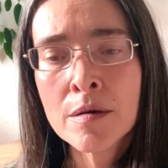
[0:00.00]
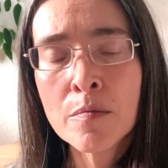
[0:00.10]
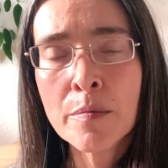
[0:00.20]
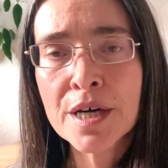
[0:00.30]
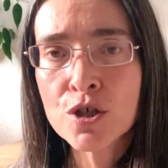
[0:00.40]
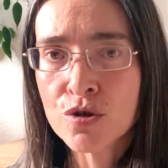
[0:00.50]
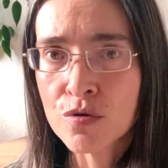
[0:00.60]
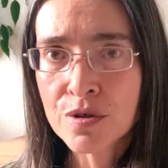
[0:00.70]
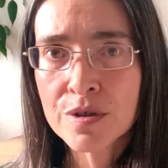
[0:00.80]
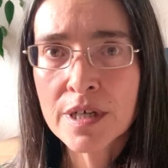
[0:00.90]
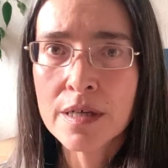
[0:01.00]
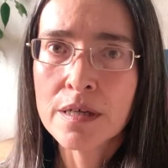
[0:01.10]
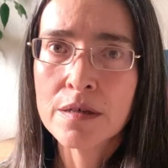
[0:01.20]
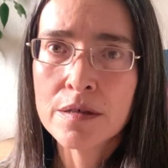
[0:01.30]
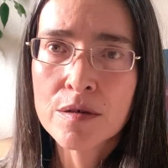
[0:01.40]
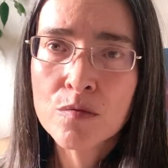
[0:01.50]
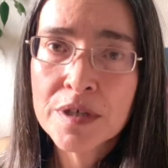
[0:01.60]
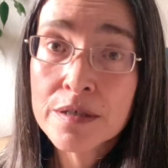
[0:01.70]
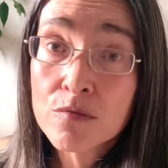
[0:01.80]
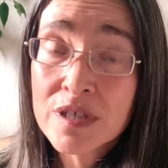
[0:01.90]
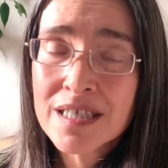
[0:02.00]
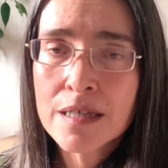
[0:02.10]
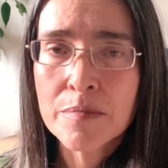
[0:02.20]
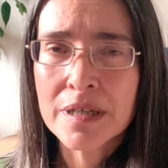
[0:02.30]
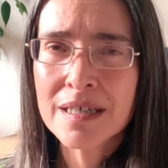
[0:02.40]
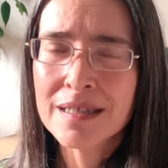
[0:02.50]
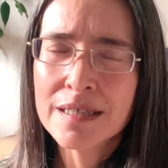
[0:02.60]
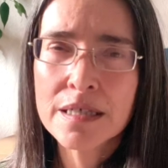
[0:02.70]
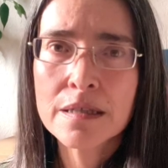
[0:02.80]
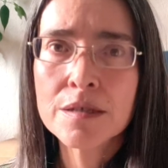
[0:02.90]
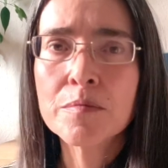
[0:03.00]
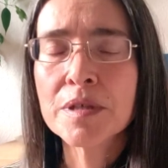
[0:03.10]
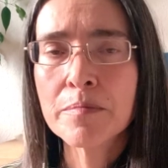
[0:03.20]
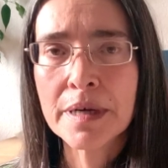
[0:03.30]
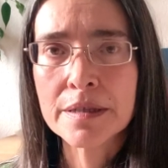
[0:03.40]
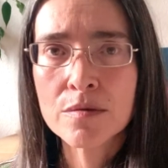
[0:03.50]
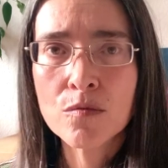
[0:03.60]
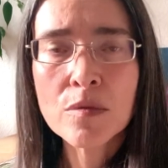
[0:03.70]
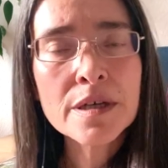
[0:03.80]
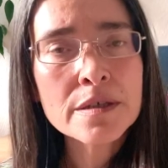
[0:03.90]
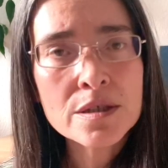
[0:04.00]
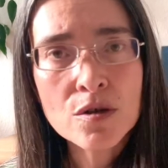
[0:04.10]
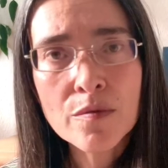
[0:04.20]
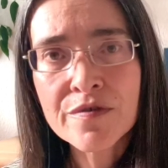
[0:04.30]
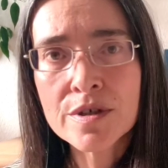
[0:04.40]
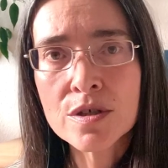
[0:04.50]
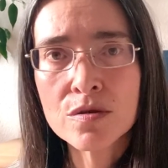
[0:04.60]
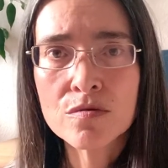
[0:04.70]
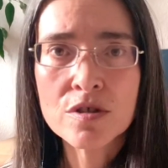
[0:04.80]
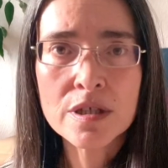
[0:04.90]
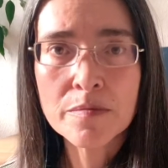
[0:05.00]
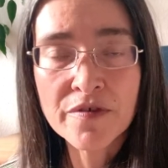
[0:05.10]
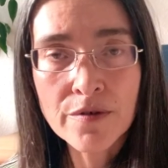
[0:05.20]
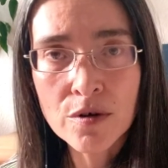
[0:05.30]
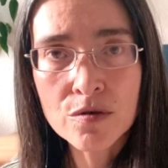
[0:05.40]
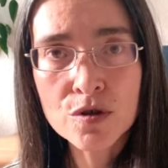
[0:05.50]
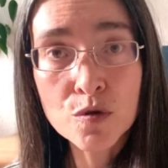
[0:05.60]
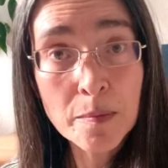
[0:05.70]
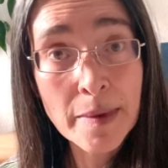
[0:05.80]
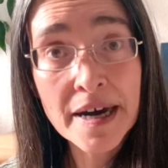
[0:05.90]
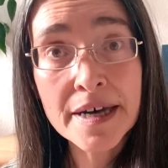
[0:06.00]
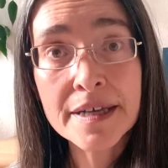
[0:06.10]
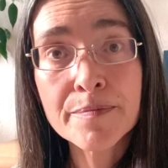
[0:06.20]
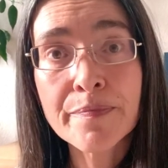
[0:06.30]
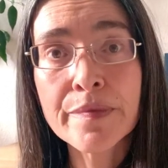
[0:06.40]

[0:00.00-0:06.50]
make sure that we sleep at least a little bit better. One is obvious: don't sleep before going to bed,